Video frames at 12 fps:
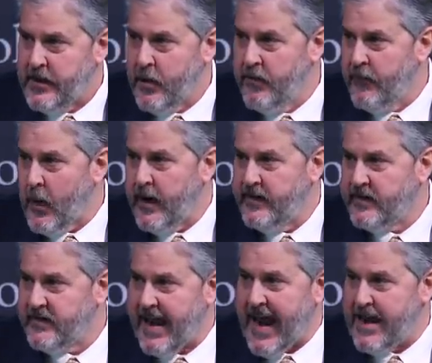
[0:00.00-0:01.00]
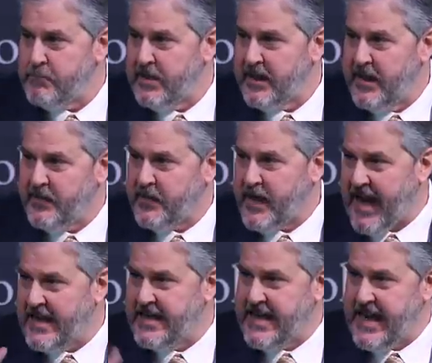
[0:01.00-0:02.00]
Now, you've already sat, but let's
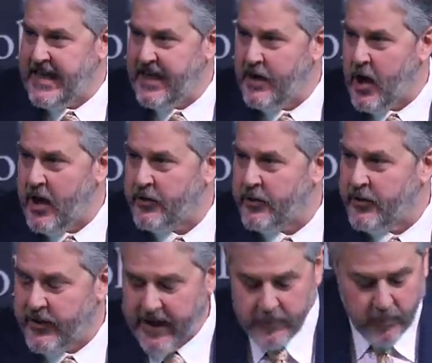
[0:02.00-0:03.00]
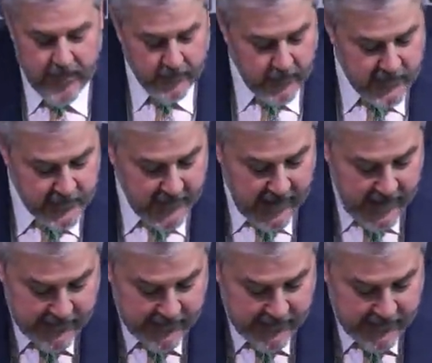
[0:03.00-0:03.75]
stand again in honor and reverence to